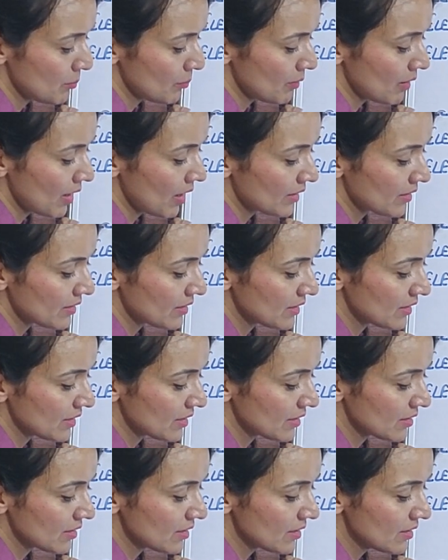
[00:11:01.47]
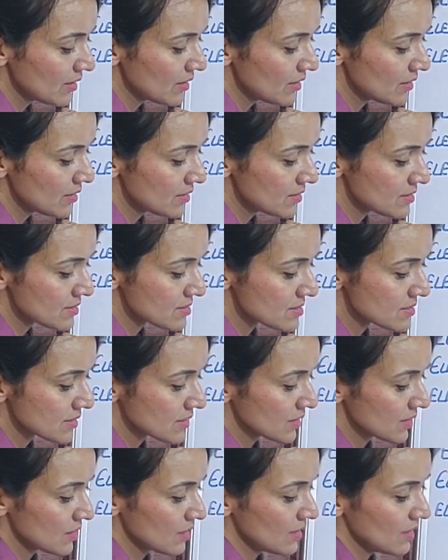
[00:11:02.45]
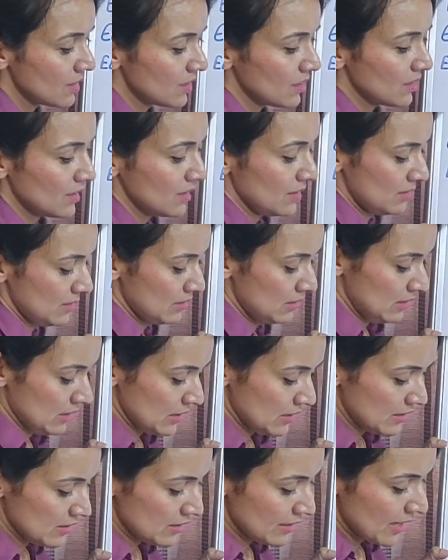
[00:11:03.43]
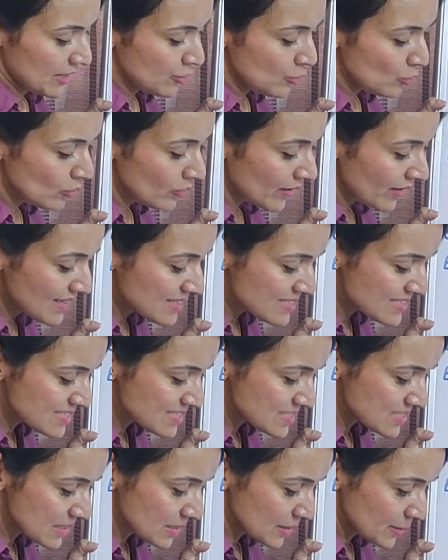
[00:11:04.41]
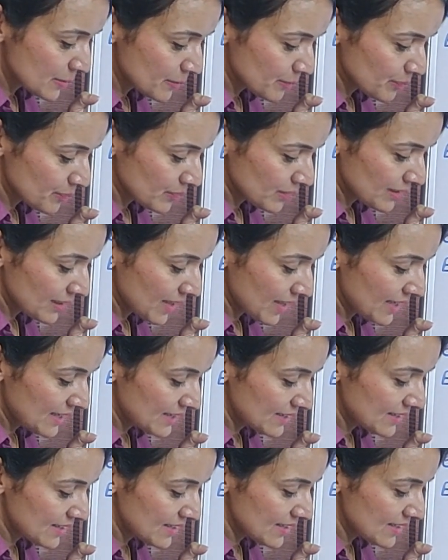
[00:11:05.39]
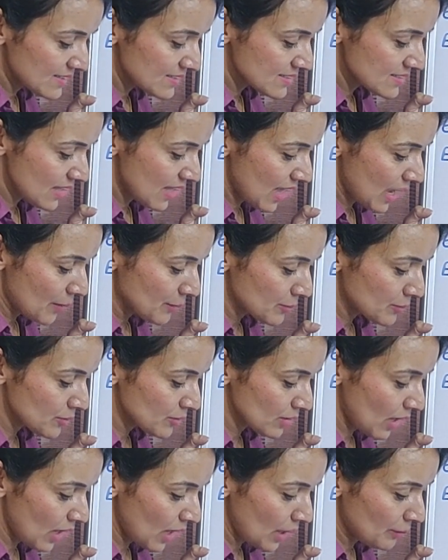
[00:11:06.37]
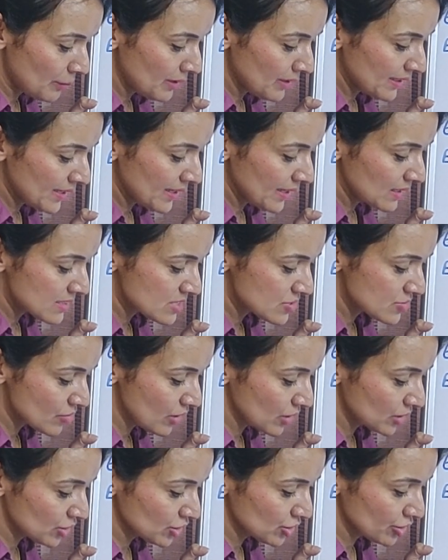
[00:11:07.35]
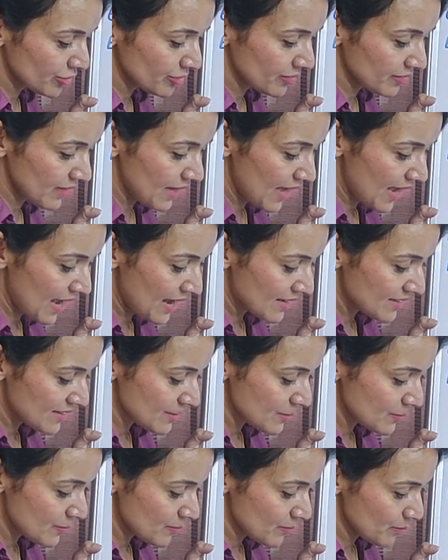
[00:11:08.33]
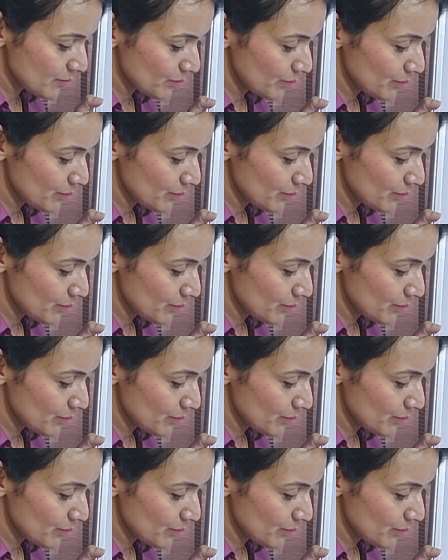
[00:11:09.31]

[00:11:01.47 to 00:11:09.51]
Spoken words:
particles. Can you guess? Like this, I'm making a structure of an atom.